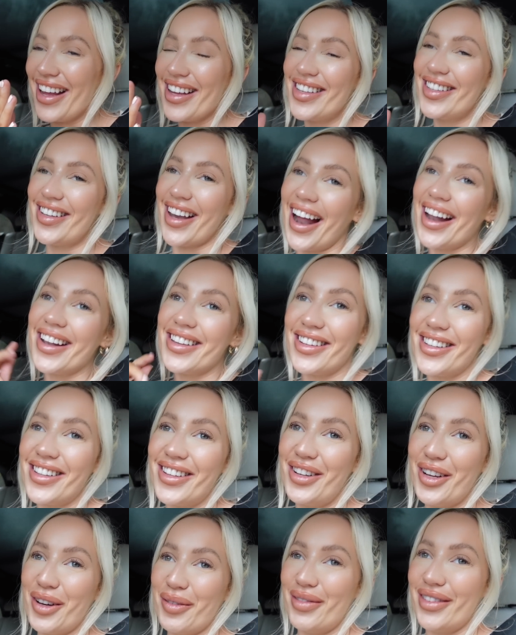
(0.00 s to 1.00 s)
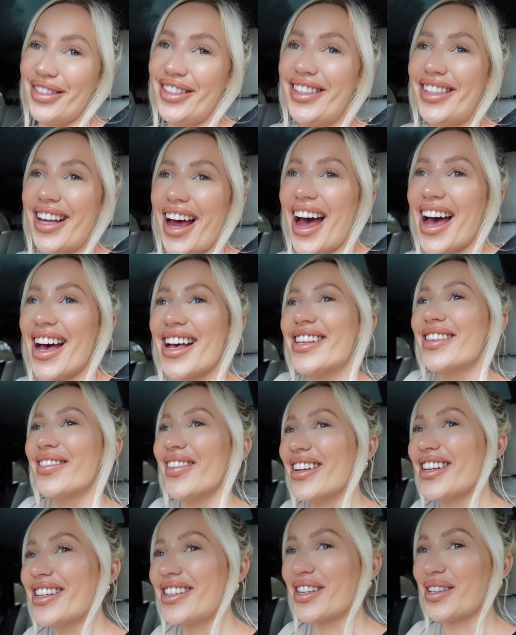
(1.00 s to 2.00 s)
He stands at the top of the stairs
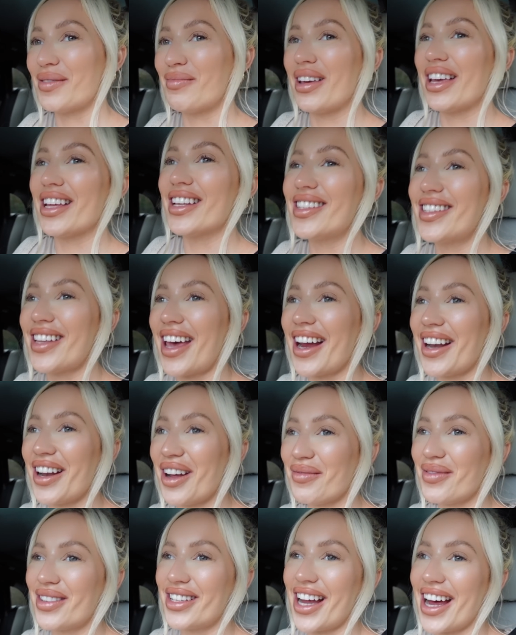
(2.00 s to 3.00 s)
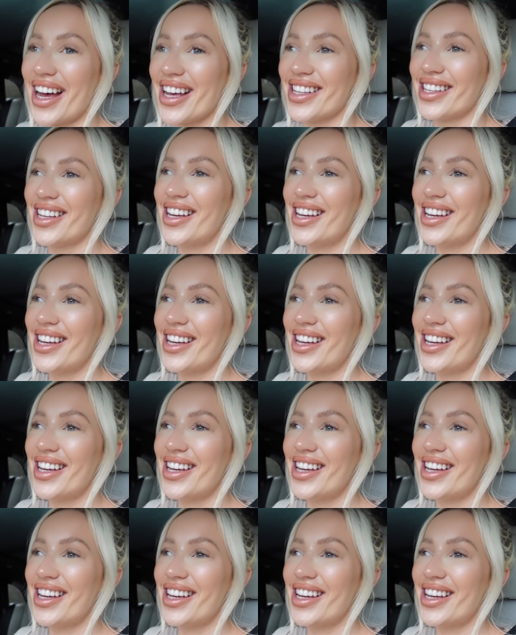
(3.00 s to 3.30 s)
when it's just me and Saint upstairs.